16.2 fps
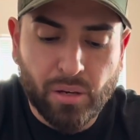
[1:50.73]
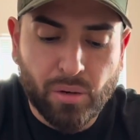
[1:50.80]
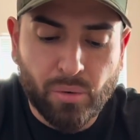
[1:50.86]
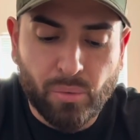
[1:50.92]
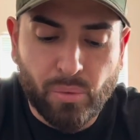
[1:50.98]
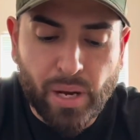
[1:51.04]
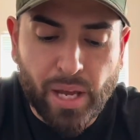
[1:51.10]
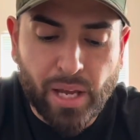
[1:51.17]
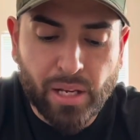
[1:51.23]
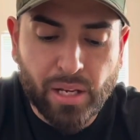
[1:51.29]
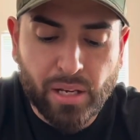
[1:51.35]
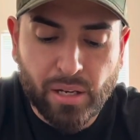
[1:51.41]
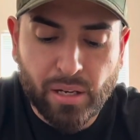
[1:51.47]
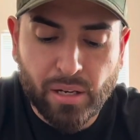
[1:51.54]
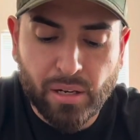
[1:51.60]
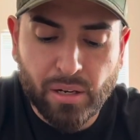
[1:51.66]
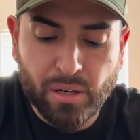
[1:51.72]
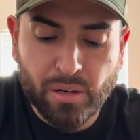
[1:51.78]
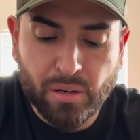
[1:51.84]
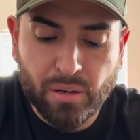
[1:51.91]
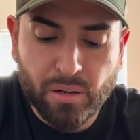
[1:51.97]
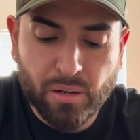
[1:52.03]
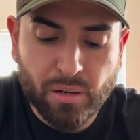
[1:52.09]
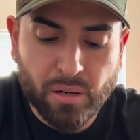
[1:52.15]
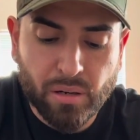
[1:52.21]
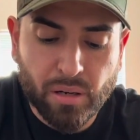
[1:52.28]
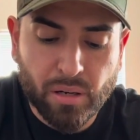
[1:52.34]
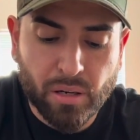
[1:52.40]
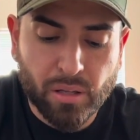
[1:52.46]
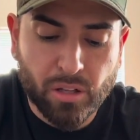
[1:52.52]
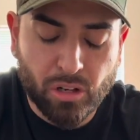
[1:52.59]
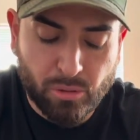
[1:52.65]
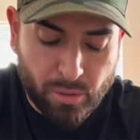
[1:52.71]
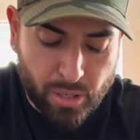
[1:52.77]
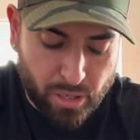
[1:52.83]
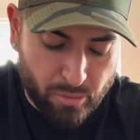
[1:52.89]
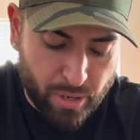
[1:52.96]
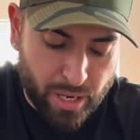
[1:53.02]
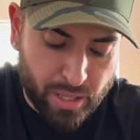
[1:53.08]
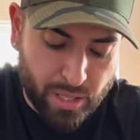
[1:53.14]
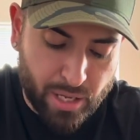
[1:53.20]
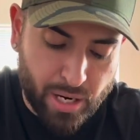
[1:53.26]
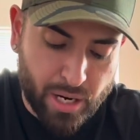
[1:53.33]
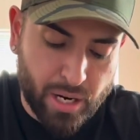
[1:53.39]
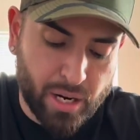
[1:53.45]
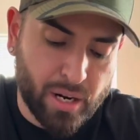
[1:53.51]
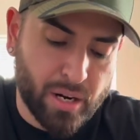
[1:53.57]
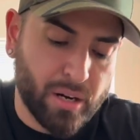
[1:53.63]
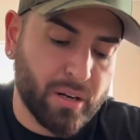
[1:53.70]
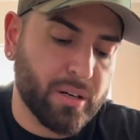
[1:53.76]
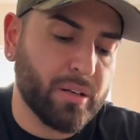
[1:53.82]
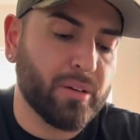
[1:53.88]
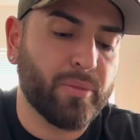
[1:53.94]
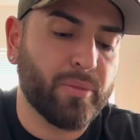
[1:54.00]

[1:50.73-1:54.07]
Red here and a little bit of red there.